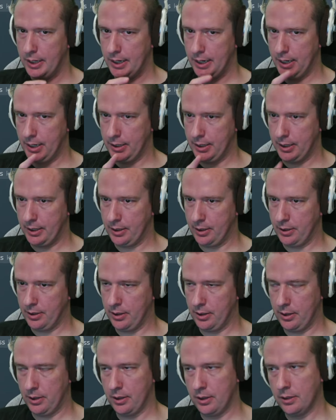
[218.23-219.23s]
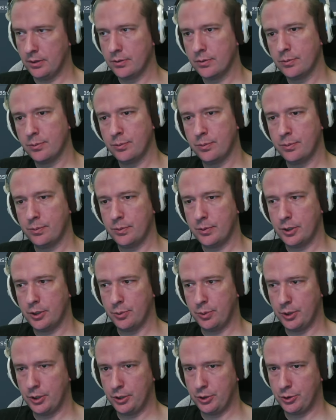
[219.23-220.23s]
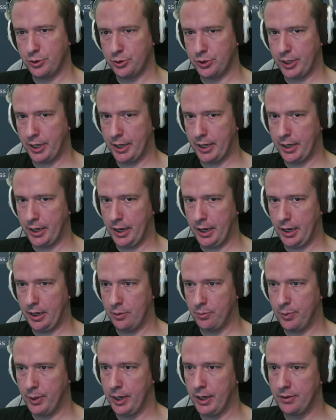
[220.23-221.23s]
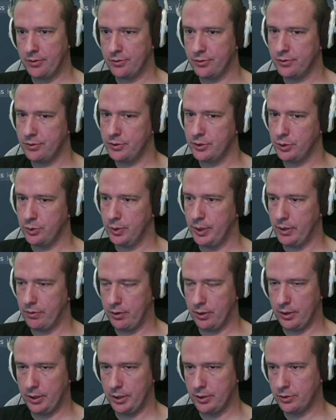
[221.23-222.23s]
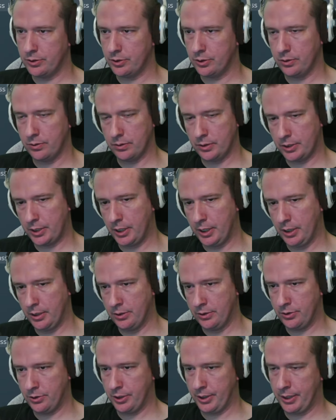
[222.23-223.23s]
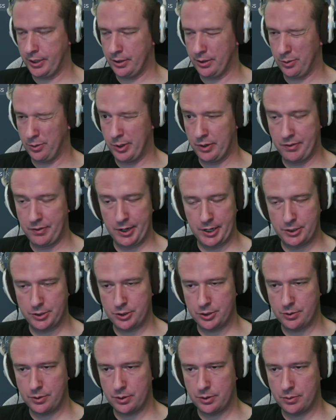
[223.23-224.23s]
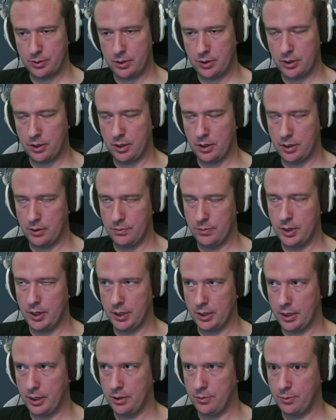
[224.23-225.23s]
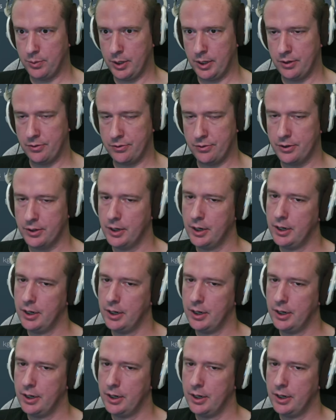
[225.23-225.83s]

And then the blues get a buff to whatever it is. So if it's guns, you get a little bit of an engine, or a gun buff.